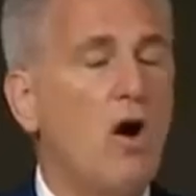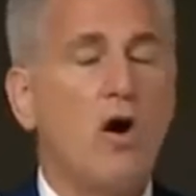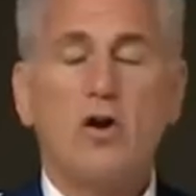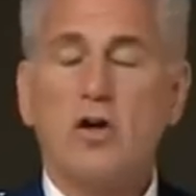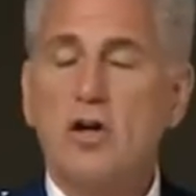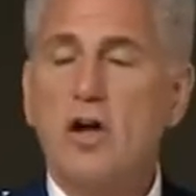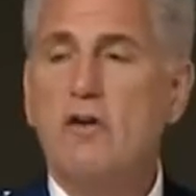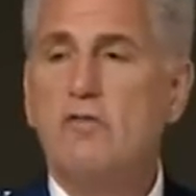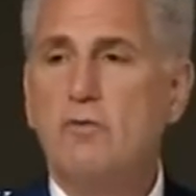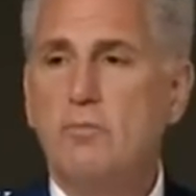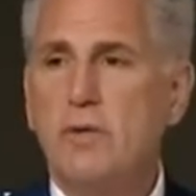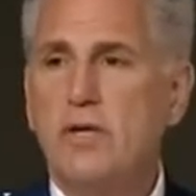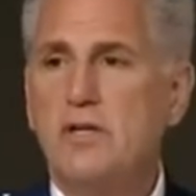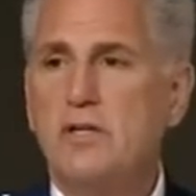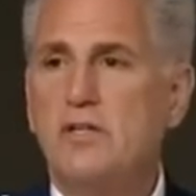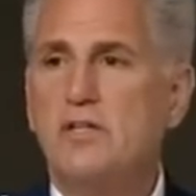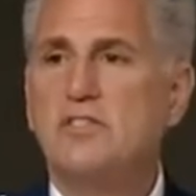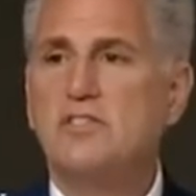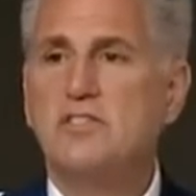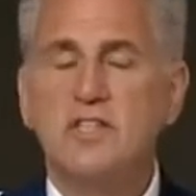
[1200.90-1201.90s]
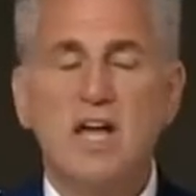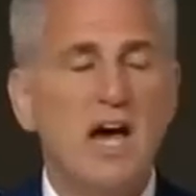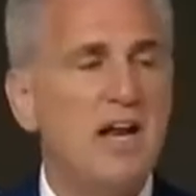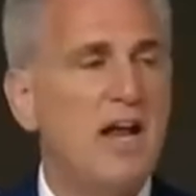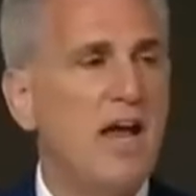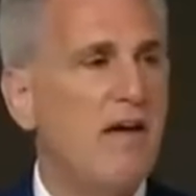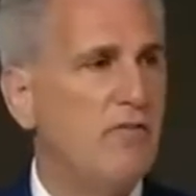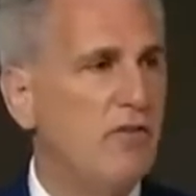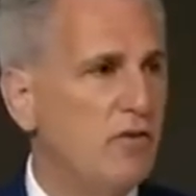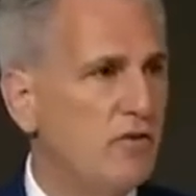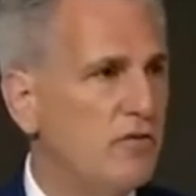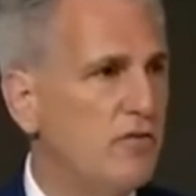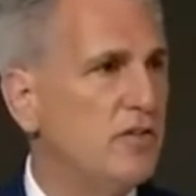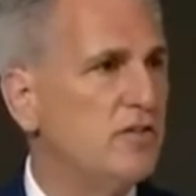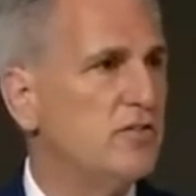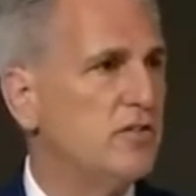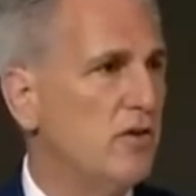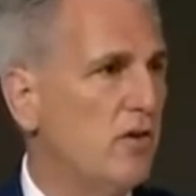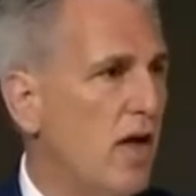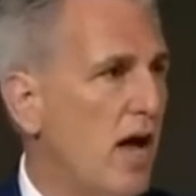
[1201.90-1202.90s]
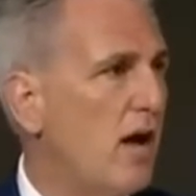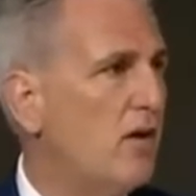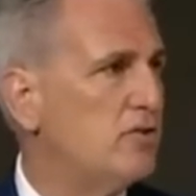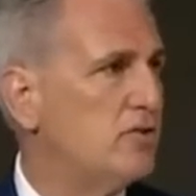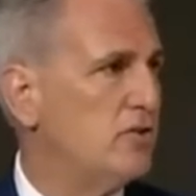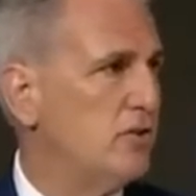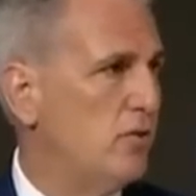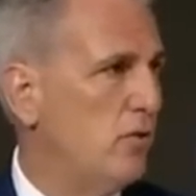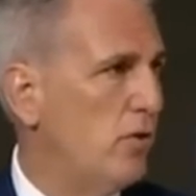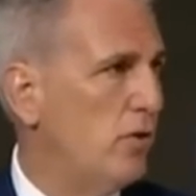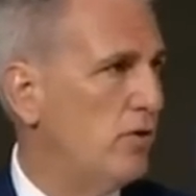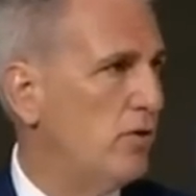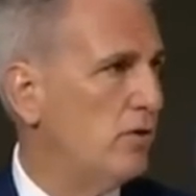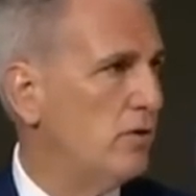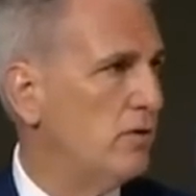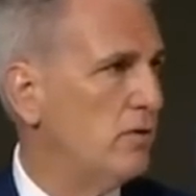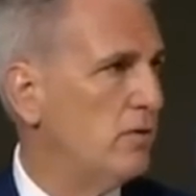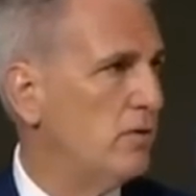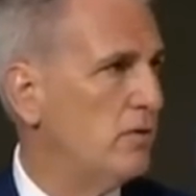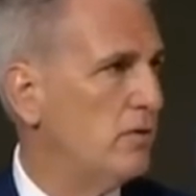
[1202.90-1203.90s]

our government does not have their fiscal house in order.